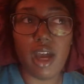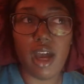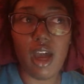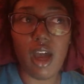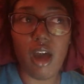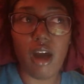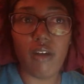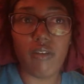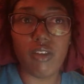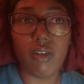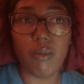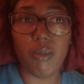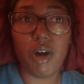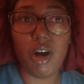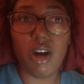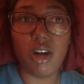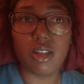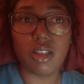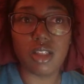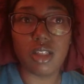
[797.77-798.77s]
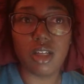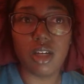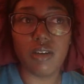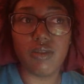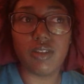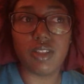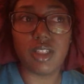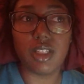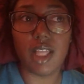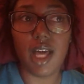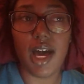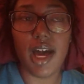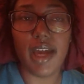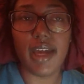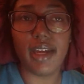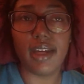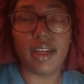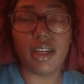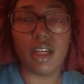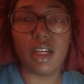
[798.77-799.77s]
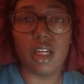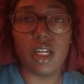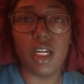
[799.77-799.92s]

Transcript: have the balls enough to like